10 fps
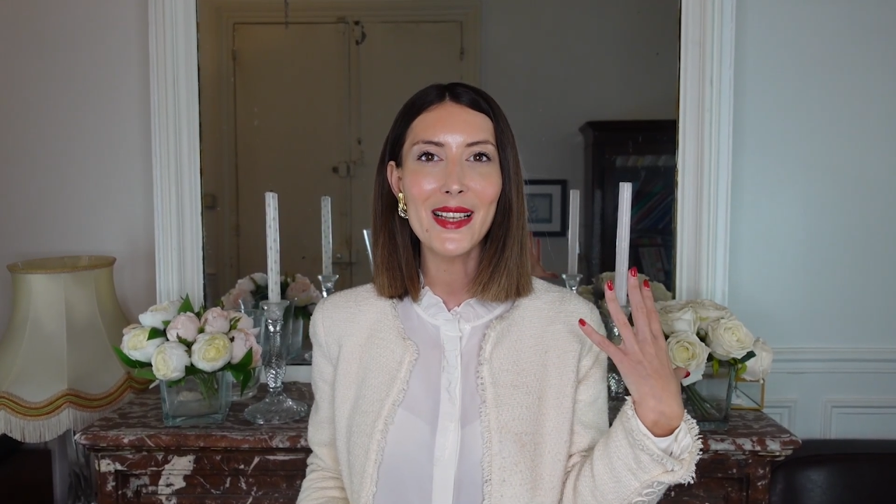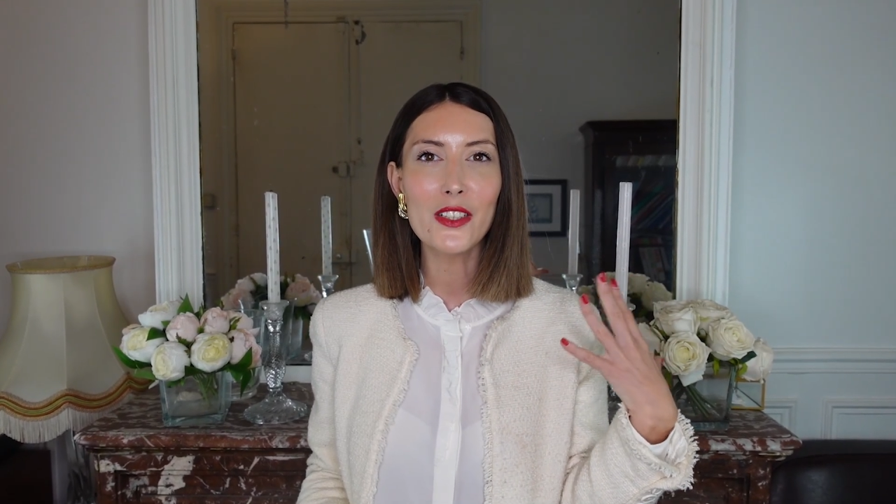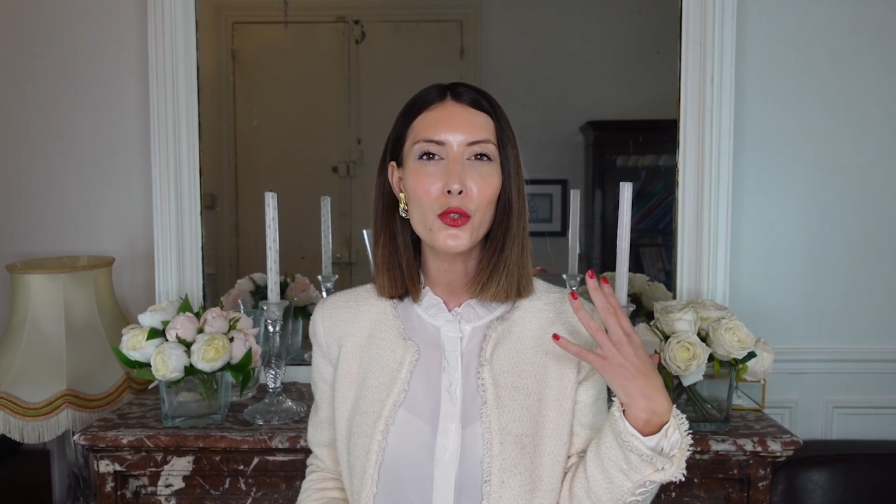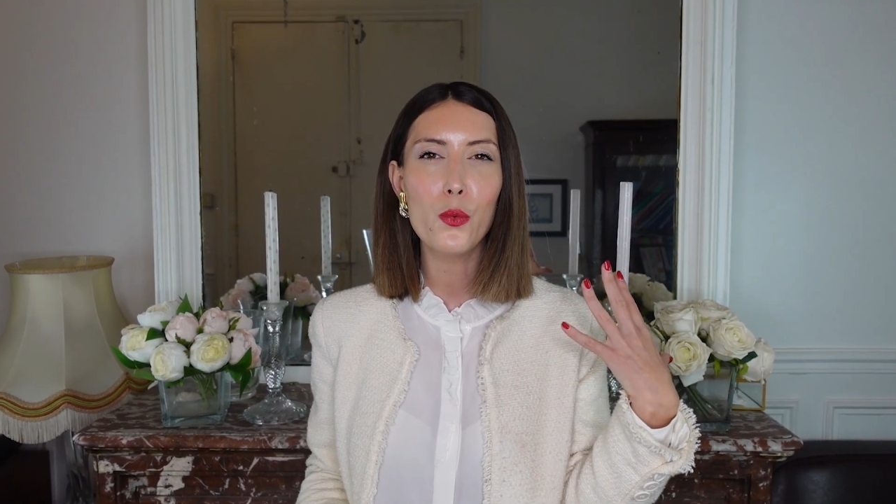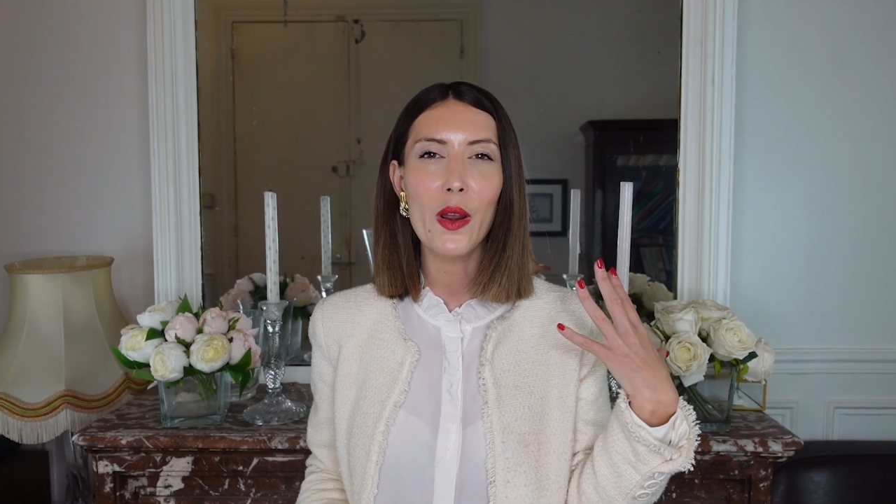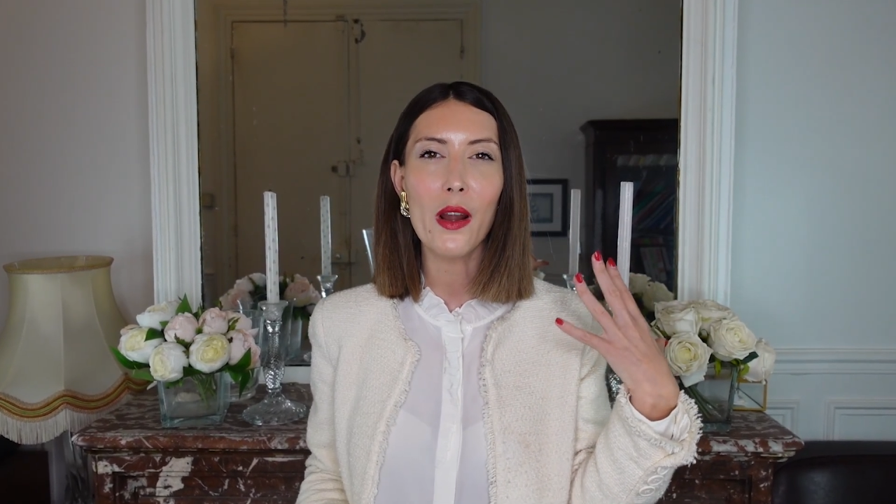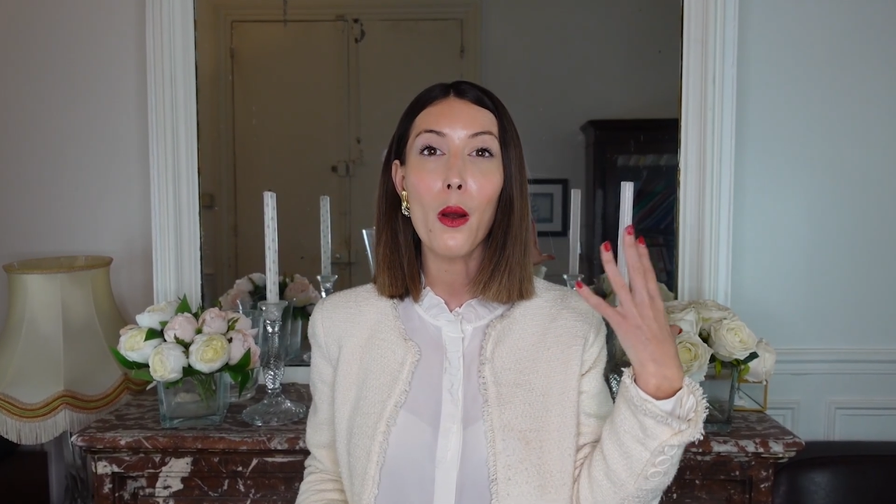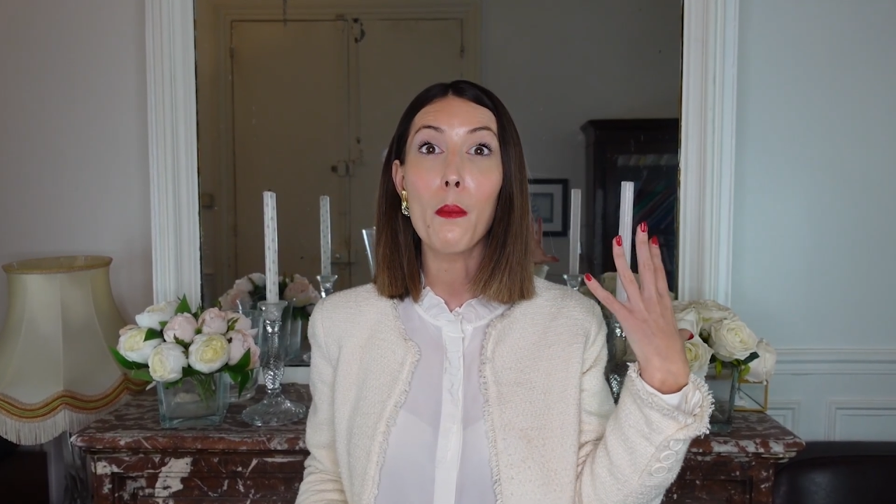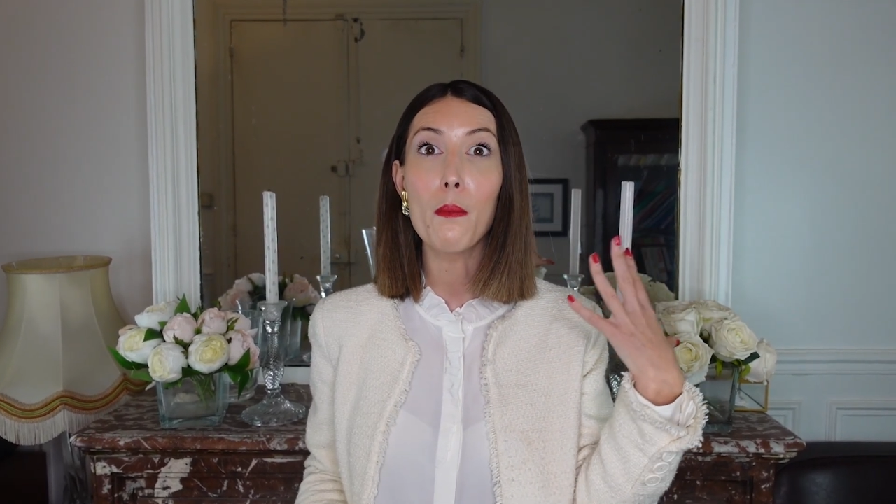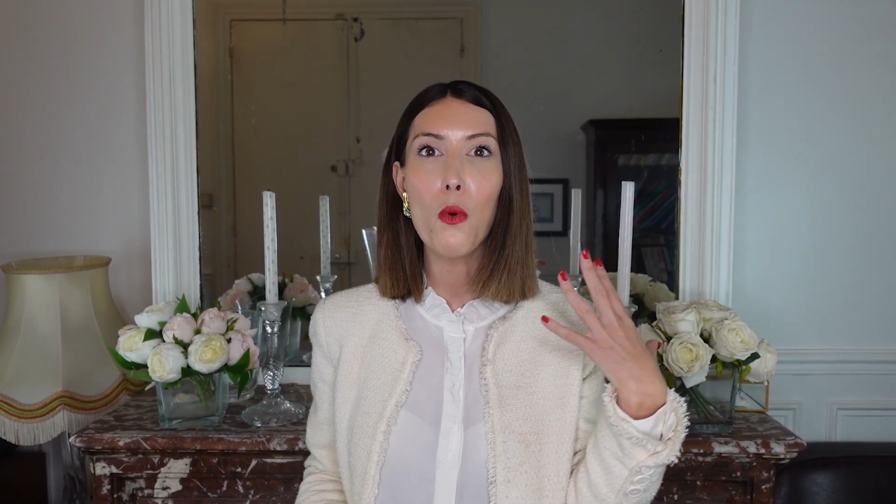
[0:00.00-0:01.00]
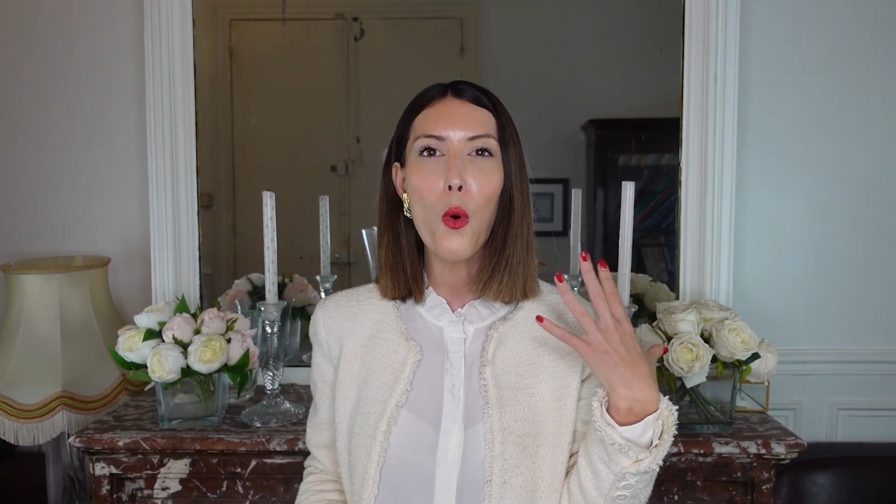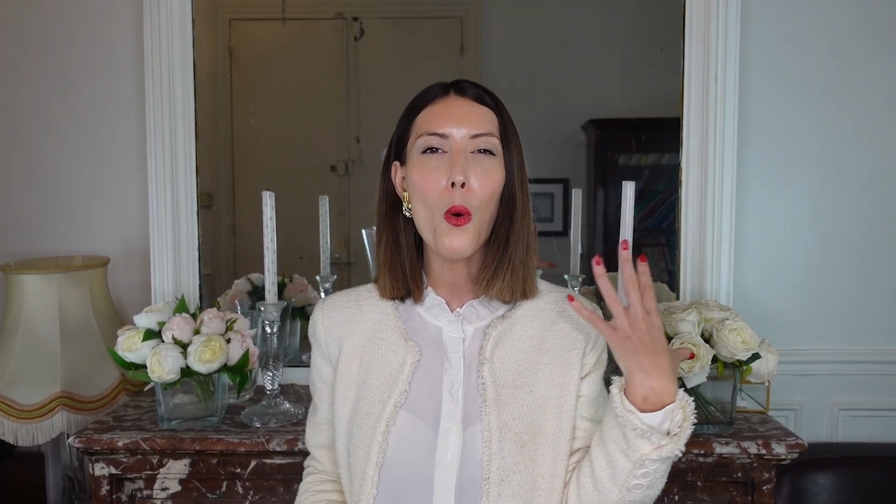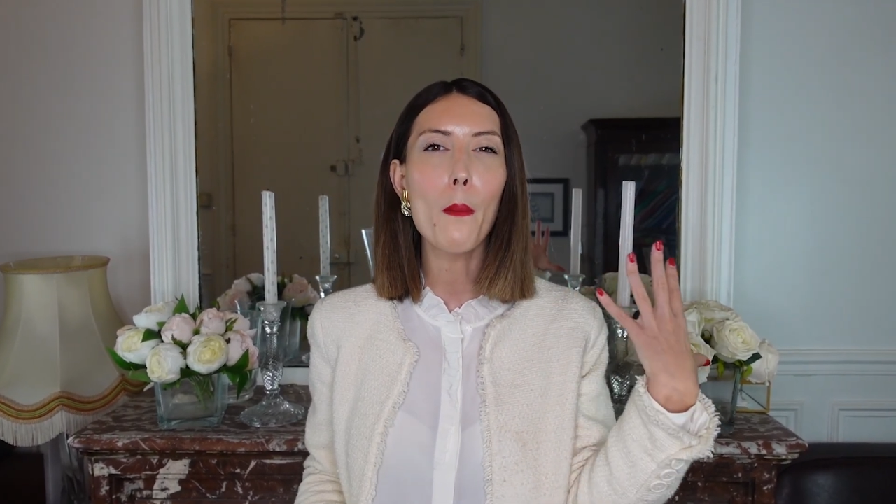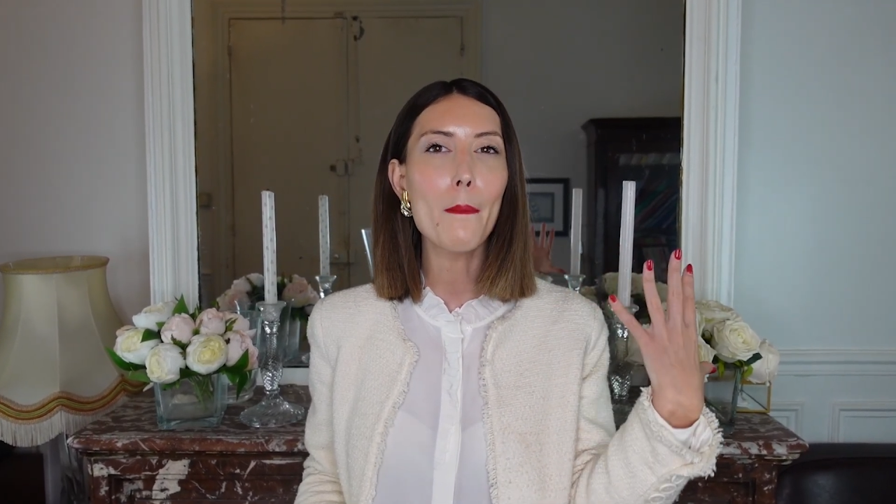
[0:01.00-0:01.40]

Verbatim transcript: tend to wear more